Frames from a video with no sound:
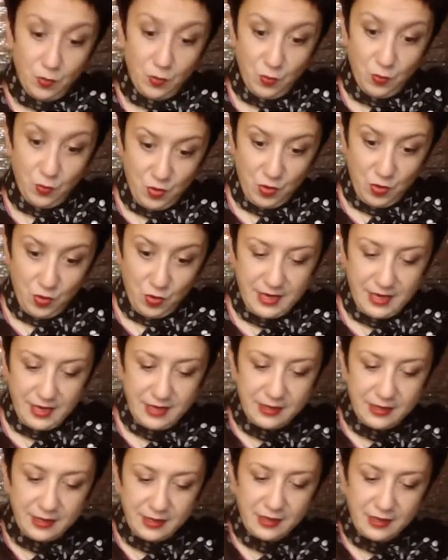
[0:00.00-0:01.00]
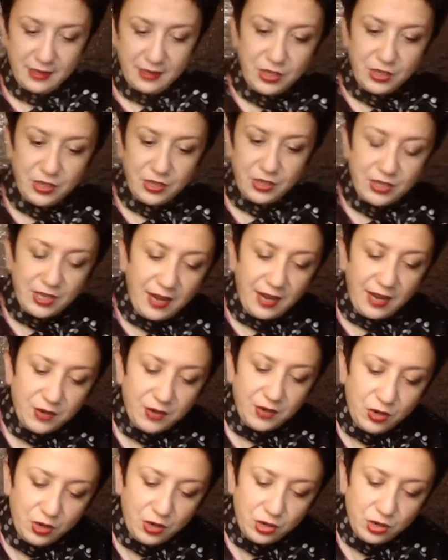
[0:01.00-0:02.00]
Ruby's is good. I
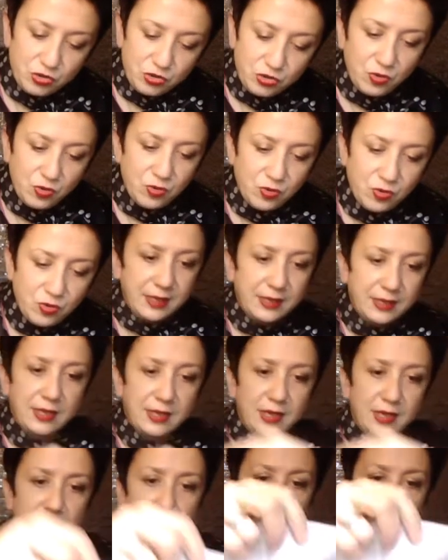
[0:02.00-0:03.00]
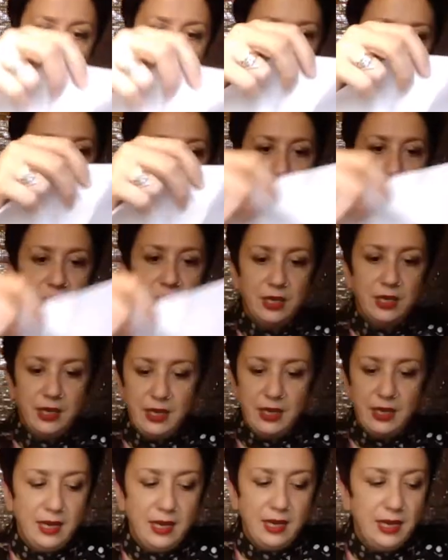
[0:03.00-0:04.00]
haven't got her drawings in here,
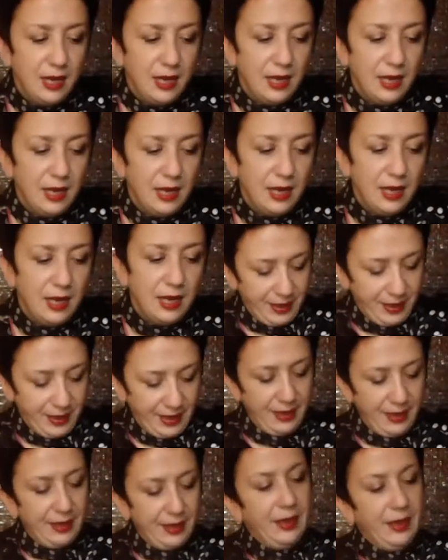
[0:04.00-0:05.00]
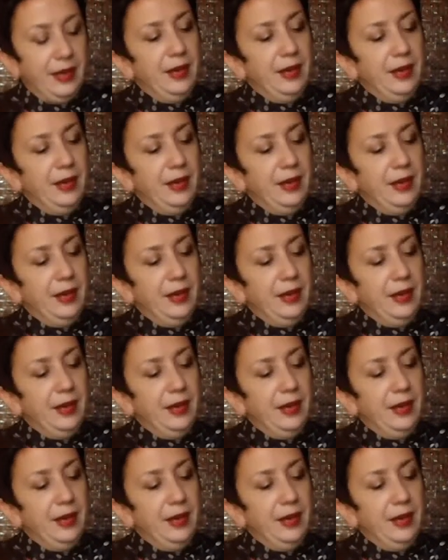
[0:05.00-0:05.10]
unfortunately, but